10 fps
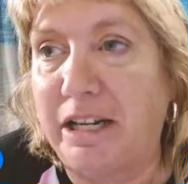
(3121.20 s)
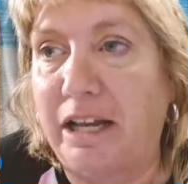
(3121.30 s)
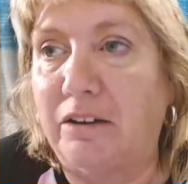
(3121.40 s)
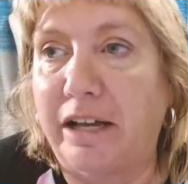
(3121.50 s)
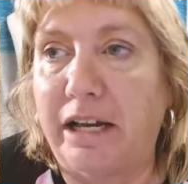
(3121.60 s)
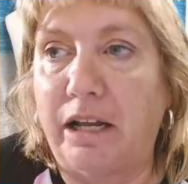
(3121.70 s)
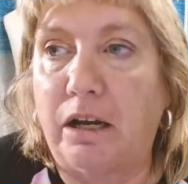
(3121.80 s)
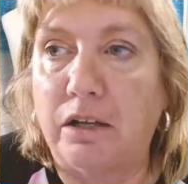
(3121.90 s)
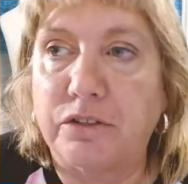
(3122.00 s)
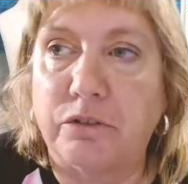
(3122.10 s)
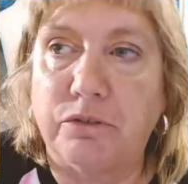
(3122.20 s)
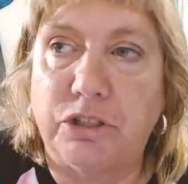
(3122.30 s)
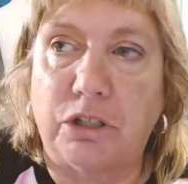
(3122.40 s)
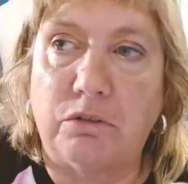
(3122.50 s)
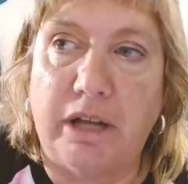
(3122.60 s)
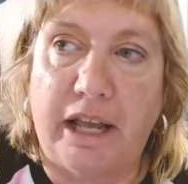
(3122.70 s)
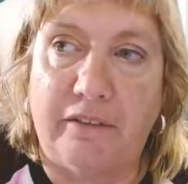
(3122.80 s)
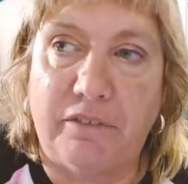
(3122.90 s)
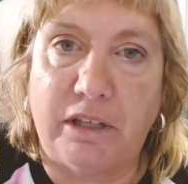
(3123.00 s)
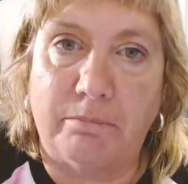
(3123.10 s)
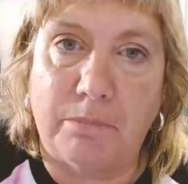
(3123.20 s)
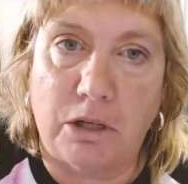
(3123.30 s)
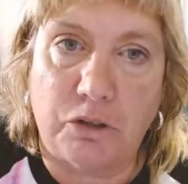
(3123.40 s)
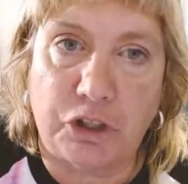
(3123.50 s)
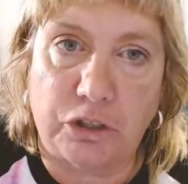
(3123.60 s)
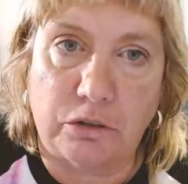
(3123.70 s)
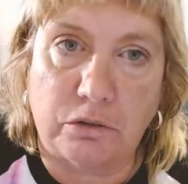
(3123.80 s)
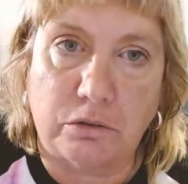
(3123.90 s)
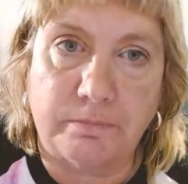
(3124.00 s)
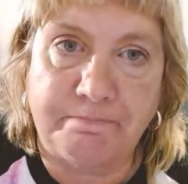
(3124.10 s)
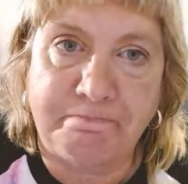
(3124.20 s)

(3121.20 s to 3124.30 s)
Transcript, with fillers: now. And I also don't have the emotional